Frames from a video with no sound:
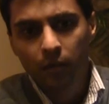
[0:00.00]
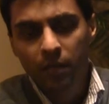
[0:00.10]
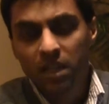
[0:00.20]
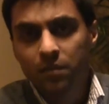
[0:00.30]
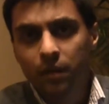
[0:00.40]

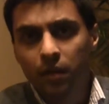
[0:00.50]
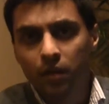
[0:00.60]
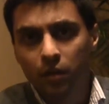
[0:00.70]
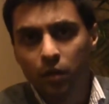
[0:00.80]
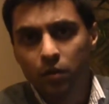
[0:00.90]
Peace be
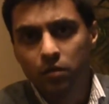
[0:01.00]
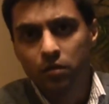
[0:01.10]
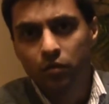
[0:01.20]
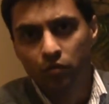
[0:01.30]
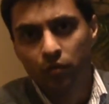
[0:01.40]
on those
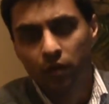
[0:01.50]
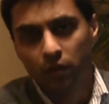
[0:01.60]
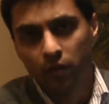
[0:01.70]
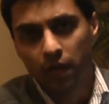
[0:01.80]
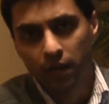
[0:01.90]
who
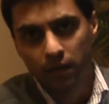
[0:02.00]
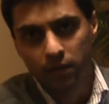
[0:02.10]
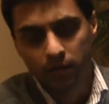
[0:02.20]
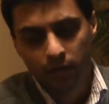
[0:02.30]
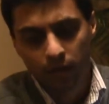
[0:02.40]
follow
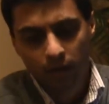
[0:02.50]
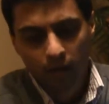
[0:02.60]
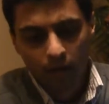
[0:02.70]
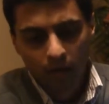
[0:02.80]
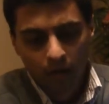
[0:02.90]
guidance.
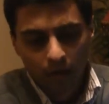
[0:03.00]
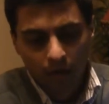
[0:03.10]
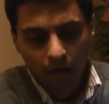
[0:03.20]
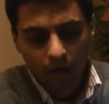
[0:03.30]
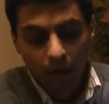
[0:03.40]

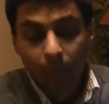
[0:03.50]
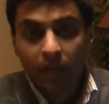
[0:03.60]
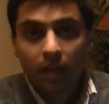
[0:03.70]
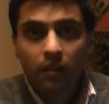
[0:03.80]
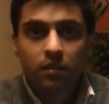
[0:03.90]
I am
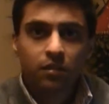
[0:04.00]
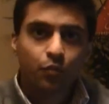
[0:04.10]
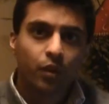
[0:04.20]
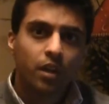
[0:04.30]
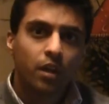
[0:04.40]
making this
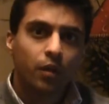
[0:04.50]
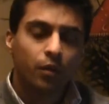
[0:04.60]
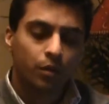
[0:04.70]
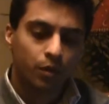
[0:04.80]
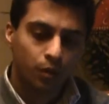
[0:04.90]

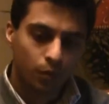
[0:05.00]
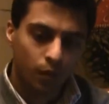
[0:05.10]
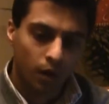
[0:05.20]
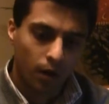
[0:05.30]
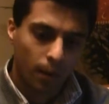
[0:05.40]
video to
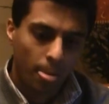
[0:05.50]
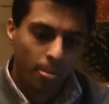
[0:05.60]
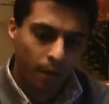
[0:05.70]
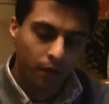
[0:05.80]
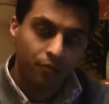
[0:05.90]

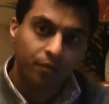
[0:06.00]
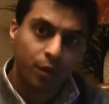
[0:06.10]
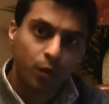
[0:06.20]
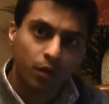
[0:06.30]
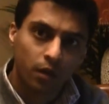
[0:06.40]

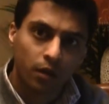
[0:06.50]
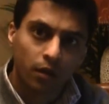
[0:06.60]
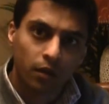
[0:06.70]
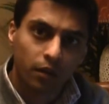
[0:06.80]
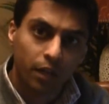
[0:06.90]
refute
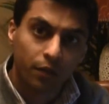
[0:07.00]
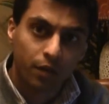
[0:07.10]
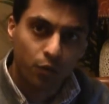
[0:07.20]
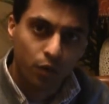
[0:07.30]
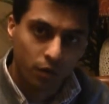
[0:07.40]

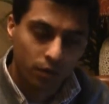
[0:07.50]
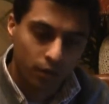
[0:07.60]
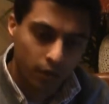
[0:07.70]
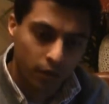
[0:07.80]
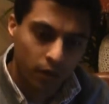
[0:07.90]
David Wood,
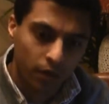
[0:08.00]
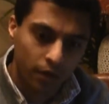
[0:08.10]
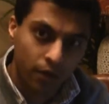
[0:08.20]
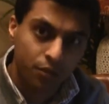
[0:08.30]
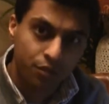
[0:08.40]

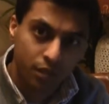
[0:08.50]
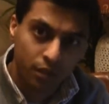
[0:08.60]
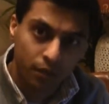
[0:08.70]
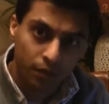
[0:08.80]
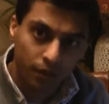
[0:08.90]
a
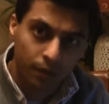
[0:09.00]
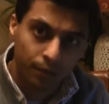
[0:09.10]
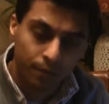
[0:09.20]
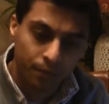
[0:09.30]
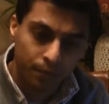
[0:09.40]
Christian
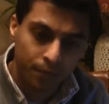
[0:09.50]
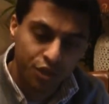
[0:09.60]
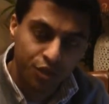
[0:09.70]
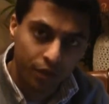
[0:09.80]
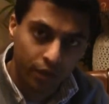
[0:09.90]

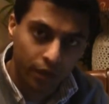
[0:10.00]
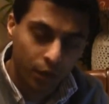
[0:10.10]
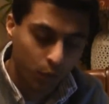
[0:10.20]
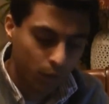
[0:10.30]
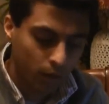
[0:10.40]
missionary
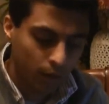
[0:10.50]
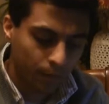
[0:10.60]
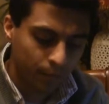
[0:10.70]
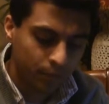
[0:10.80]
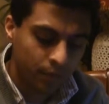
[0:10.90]
who
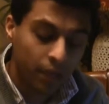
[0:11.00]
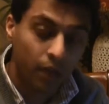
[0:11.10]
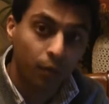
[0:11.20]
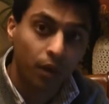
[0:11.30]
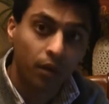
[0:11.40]

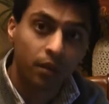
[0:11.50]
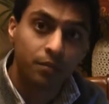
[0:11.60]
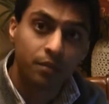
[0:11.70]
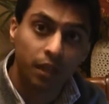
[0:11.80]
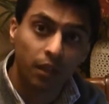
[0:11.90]
take upon
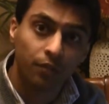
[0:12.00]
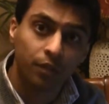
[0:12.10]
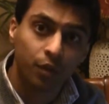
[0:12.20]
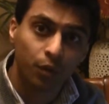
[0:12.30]
himself